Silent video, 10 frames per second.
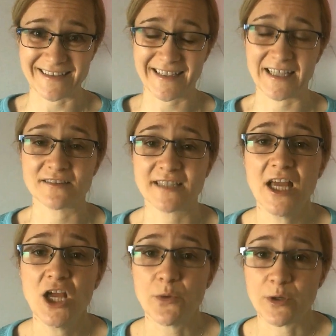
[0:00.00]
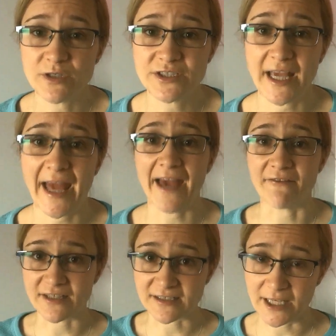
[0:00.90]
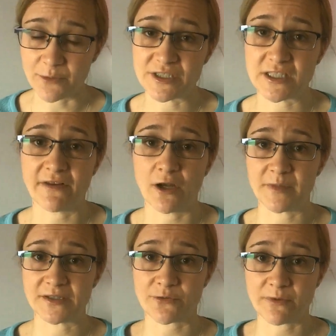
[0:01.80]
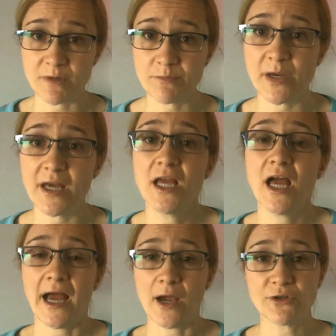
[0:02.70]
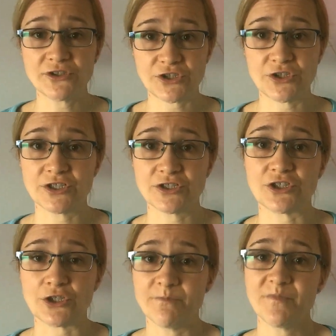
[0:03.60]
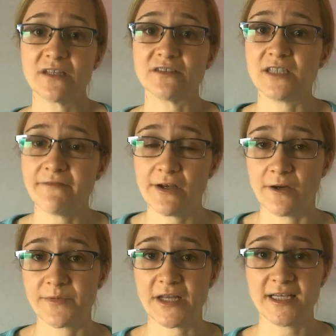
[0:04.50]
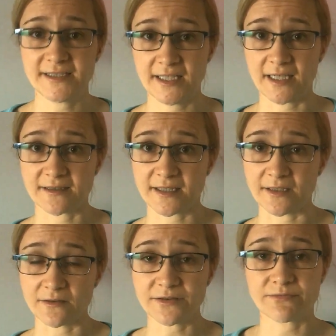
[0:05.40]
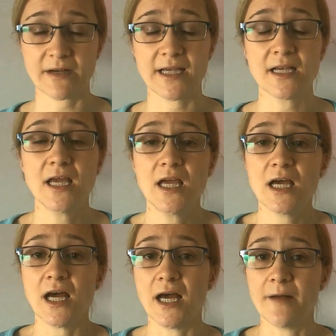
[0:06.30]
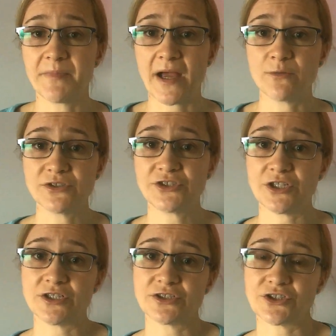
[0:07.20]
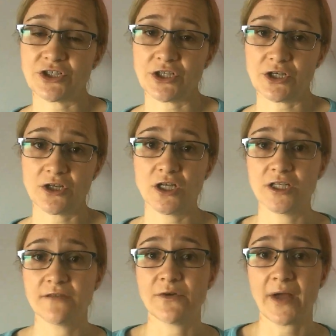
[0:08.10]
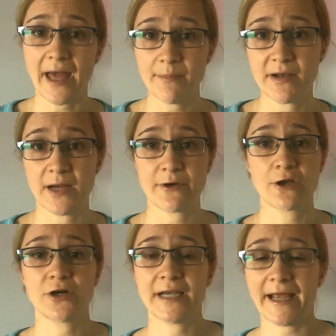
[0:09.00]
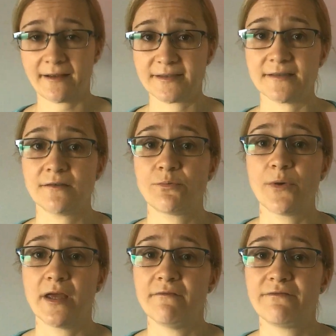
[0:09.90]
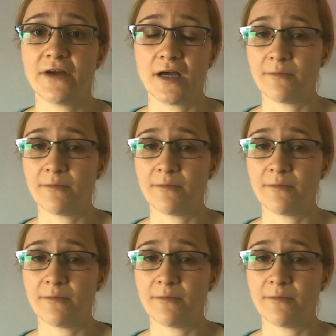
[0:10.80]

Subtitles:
these skills. We want to have this language development. So remember, I want students to develop their listening skills, right? I want students to learn the vocabulary connected with